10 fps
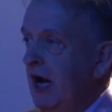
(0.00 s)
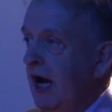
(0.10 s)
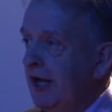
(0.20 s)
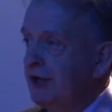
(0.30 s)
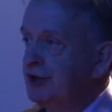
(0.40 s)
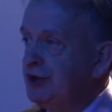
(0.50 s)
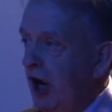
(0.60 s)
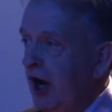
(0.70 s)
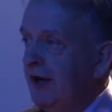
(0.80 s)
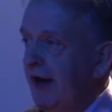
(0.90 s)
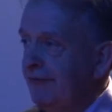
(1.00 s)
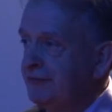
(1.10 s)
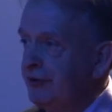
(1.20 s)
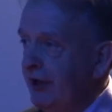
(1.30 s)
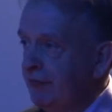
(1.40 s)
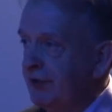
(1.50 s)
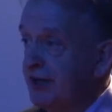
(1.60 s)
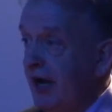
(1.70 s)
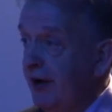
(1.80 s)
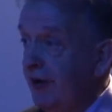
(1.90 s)
And John, after he
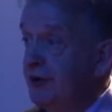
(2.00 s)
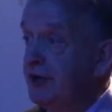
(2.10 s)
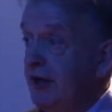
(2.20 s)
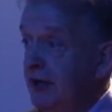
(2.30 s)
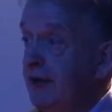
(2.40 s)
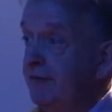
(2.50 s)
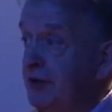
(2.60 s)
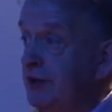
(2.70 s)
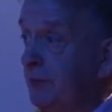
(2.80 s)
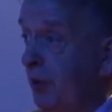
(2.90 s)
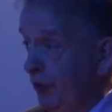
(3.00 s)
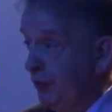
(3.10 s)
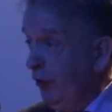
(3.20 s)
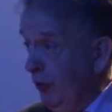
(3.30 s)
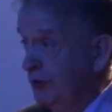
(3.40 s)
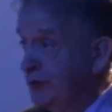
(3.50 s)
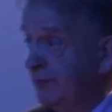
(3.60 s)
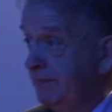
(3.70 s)
retired, lived in the Port Road.